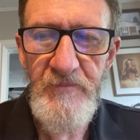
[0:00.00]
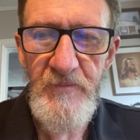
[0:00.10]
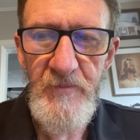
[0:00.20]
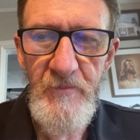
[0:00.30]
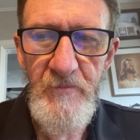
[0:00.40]

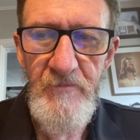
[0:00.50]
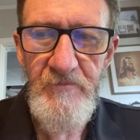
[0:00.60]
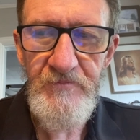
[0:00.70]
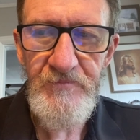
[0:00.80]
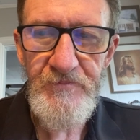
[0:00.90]

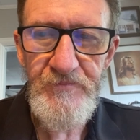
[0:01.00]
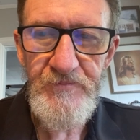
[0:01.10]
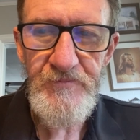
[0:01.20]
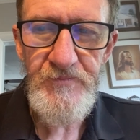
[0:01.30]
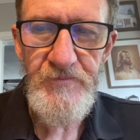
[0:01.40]

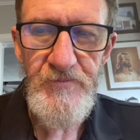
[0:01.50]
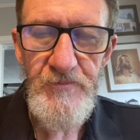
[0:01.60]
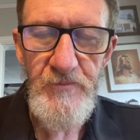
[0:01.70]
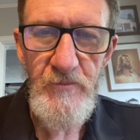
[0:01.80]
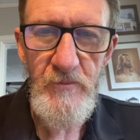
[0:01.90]

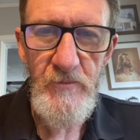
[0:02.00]
Nothing is said.